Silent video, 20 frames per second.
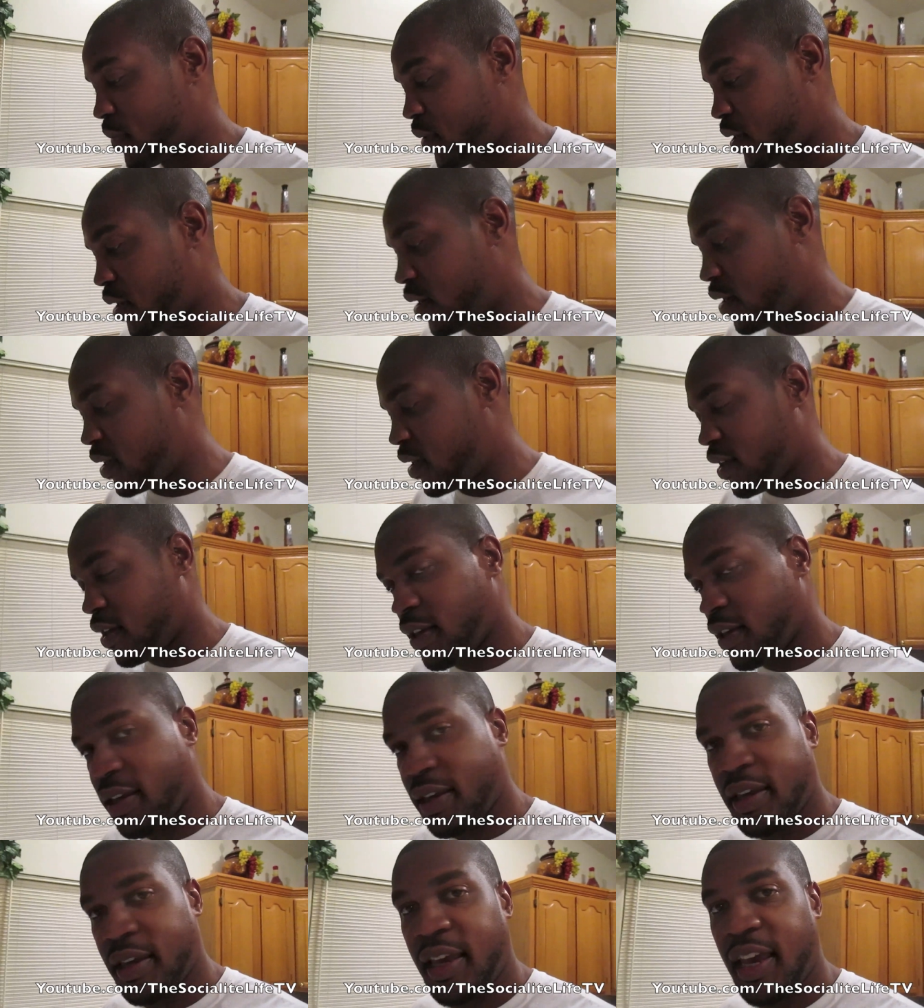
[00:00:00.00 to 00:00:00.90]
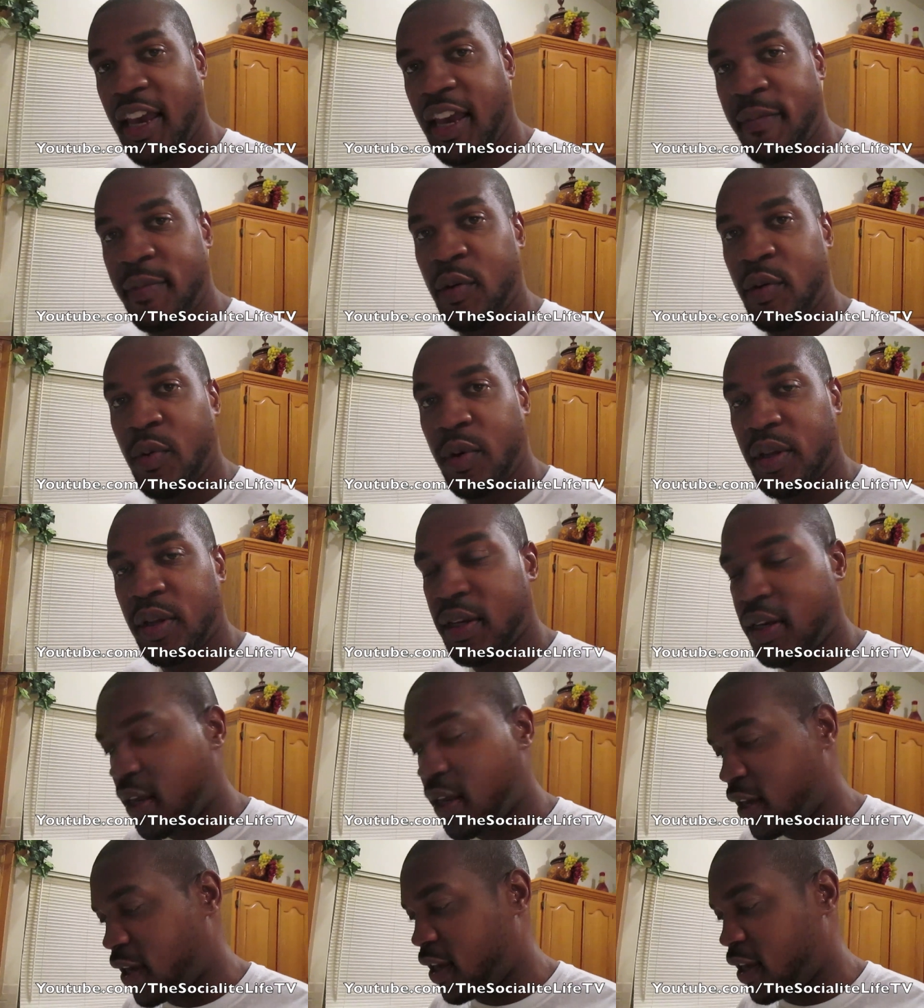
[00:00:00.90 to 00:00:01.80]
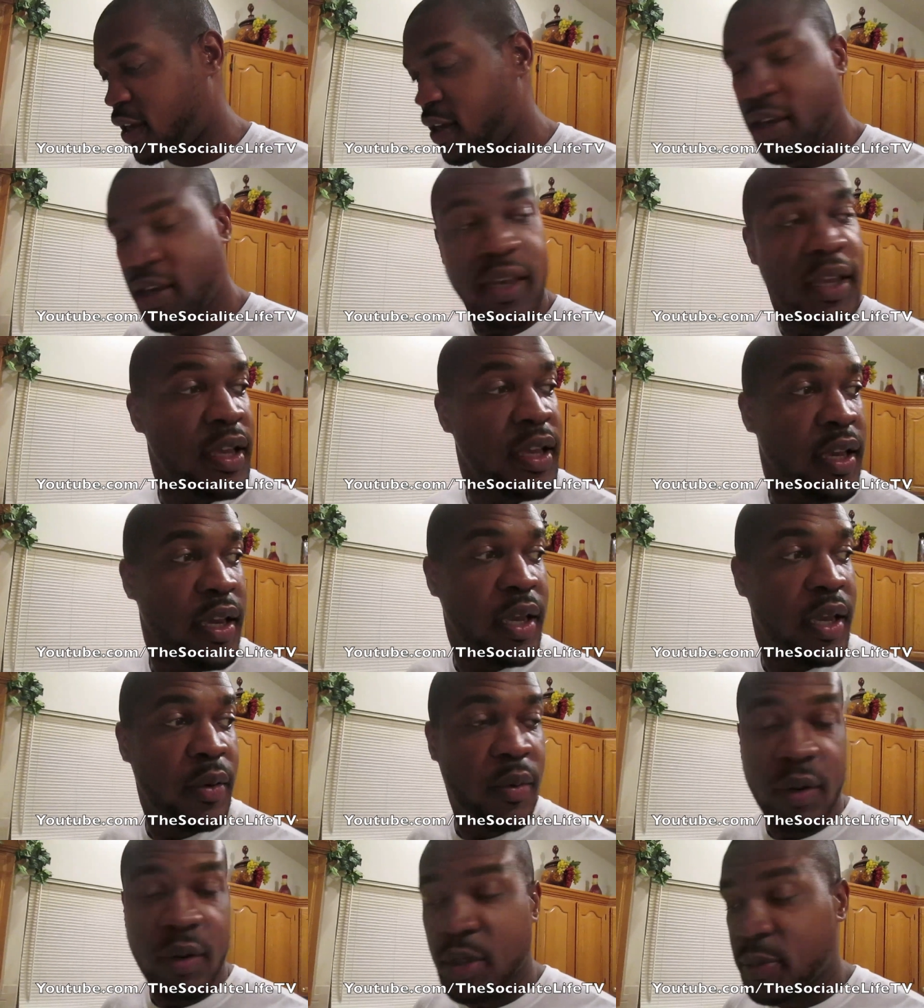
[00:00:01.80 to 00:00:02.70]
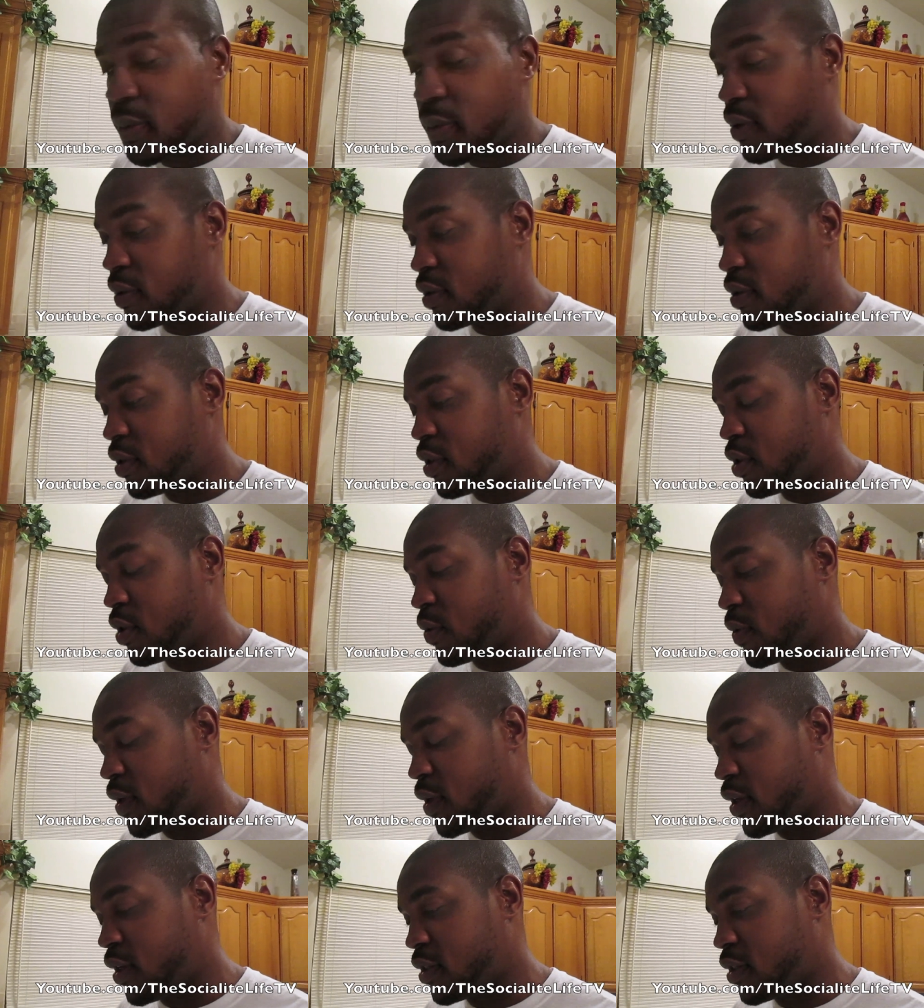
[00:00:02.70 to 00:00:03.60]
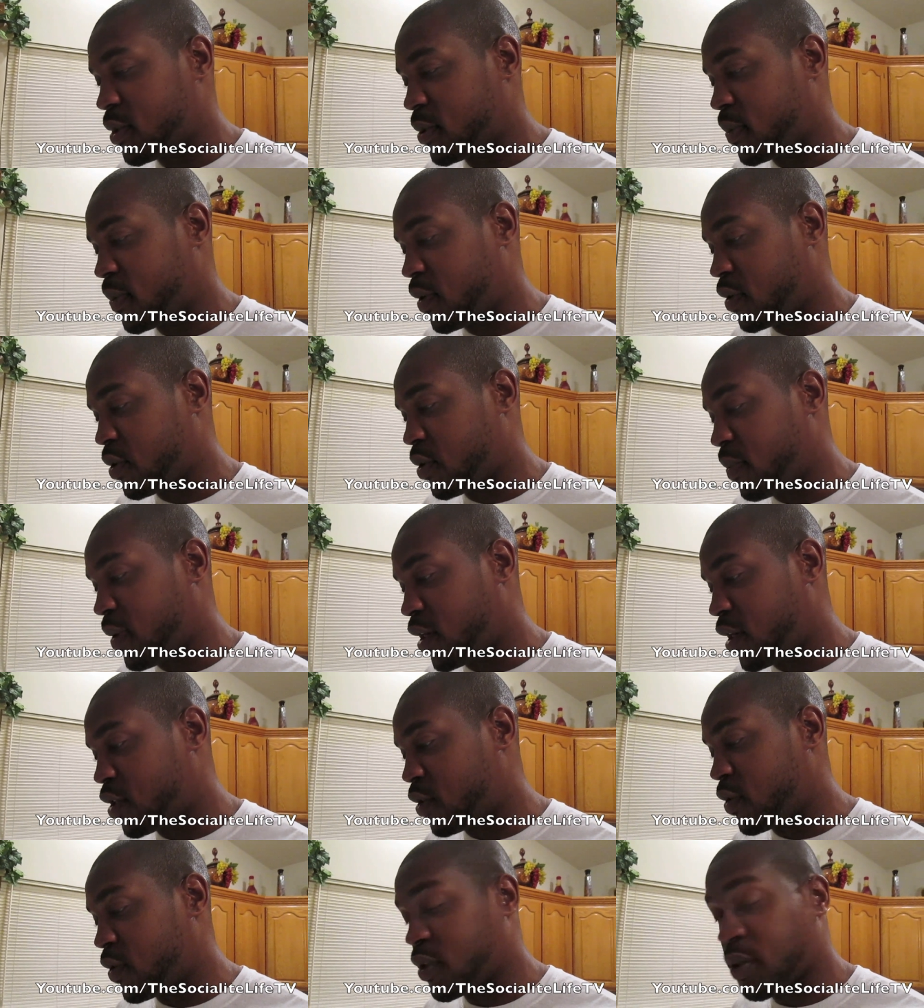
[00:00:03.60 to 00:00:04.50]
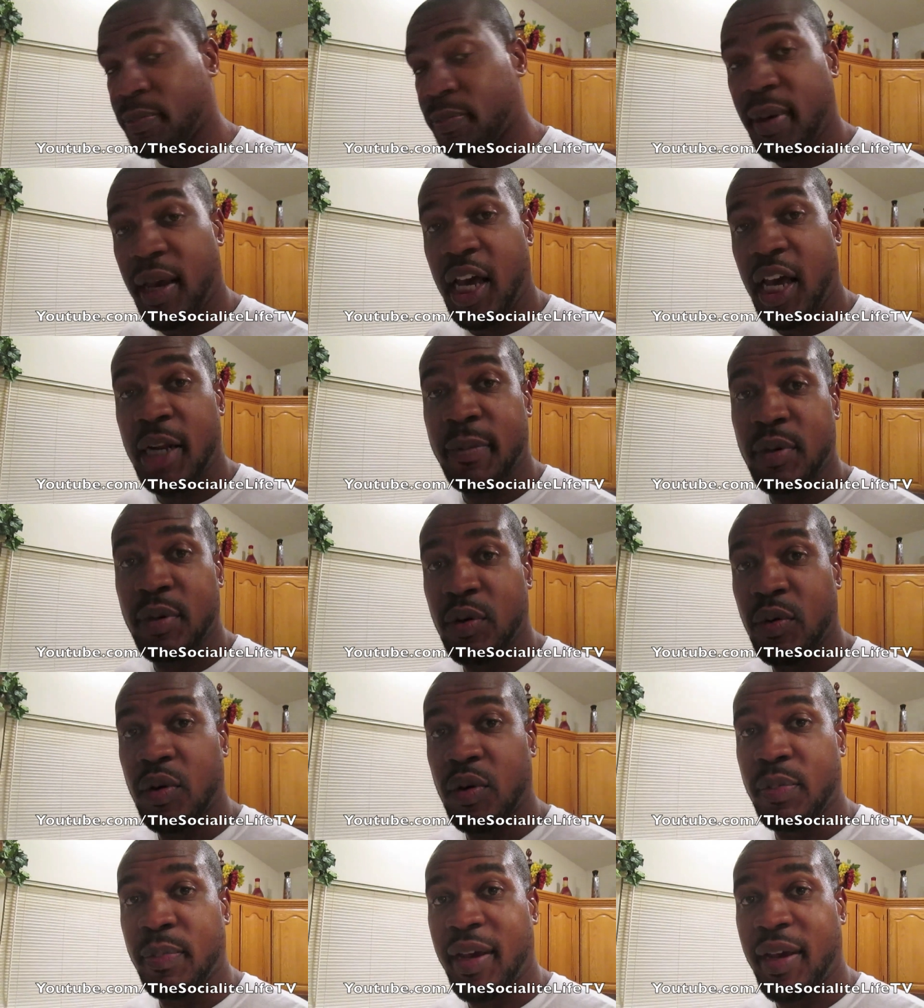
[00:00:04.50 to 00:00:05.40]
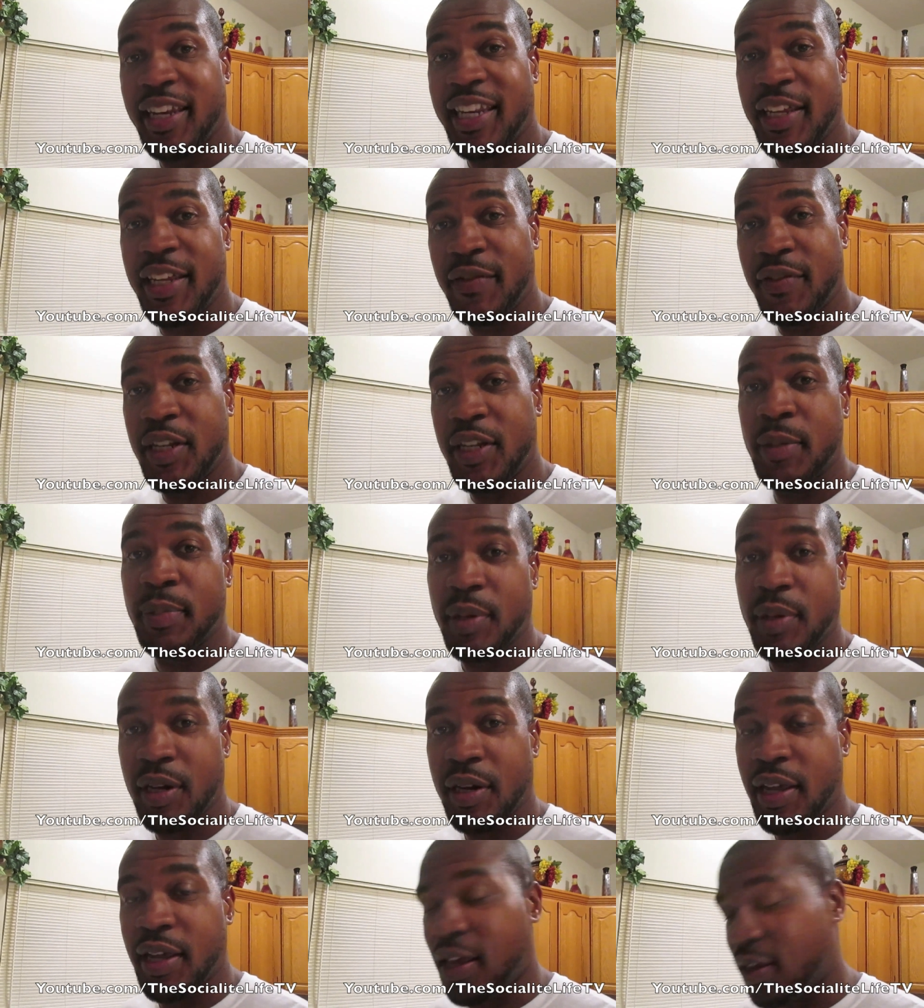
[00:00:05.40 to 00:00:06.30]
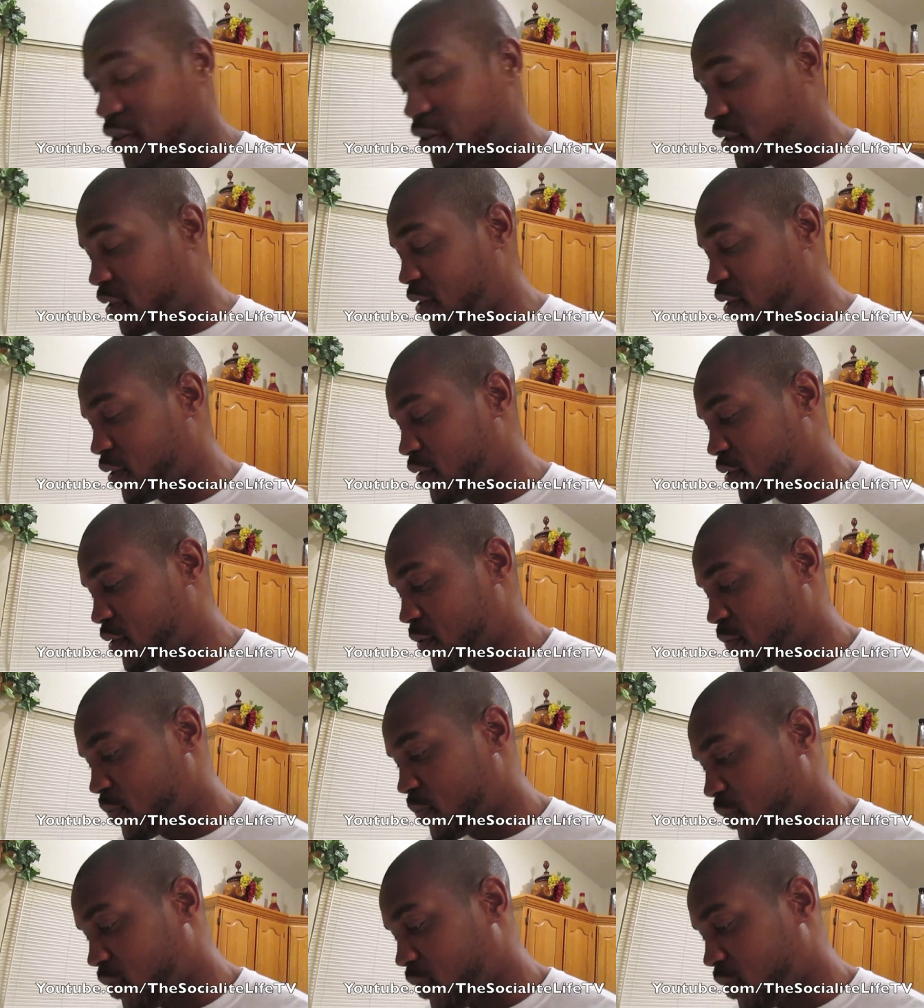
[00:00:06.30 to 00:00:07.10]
Uh, he, he gave me one today, and what I'm supposed to do is I'm supposed to make sure it's compatible with my DVD player downstairs.